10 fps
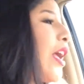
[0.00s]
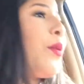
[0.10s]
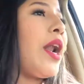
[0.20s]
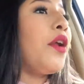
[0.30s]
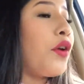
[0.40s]

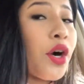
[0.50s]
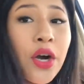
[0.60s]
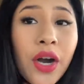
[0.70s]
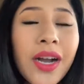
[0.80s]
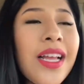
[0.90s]
and what I've
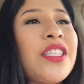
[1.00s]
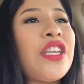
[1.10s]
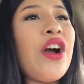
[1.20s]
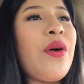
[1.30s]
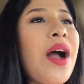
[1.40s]
heard.
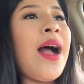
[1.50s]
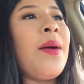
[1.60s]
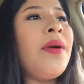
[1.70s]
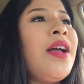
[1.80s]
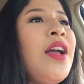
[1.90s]
So
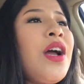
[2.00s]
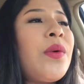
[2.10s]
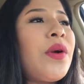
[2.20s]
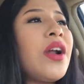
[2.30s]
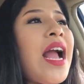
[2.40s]
um,
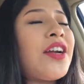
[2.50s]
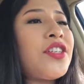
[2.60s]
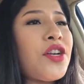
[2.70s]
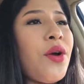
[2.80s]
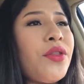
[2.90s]
we're
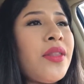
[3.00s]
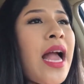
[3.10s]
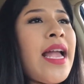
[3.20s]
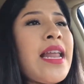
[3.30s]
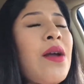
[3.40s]
actually going through
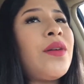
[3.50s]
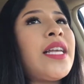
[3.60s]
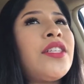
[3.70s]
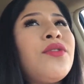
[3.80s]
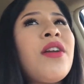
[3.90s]
that. And I
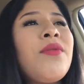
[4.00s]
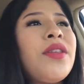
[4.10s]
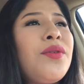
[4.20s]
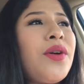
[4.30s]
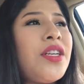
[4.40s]
was like, do I
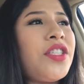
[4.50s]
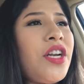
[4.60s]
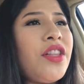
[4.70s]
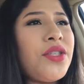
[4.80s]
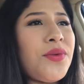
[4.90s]
really want to
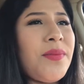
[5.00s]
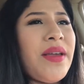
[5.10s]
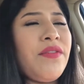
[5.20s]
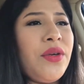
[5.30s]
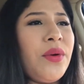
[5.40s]
share this with
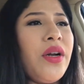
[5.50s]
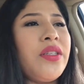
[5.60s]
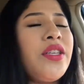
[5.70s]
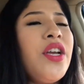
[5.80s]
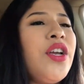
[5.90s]
my
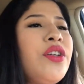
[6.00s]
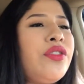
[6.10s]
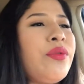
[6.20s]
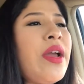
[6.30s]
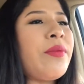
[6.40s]
viewers?
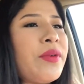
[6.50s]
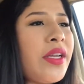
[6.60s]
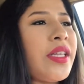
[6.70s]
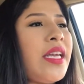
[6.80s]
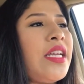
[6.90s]
Do I
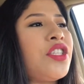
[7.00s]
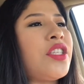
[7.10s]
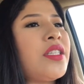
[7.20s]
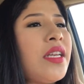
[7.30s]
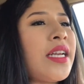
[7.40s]
really
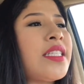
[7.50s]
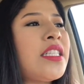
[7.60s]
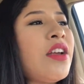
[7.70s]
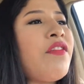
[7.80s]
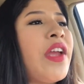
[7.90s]
just, because
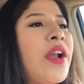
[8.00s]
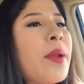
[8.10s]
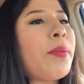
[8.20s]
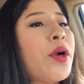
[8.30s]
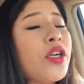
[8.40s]
it's a
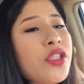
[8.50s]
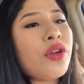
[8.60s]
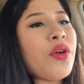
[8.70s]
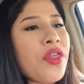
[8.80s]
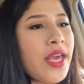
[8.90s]
very
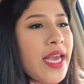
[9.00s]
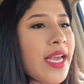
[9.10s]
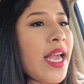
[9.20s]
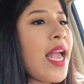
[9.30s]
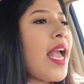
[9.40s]
personal thing,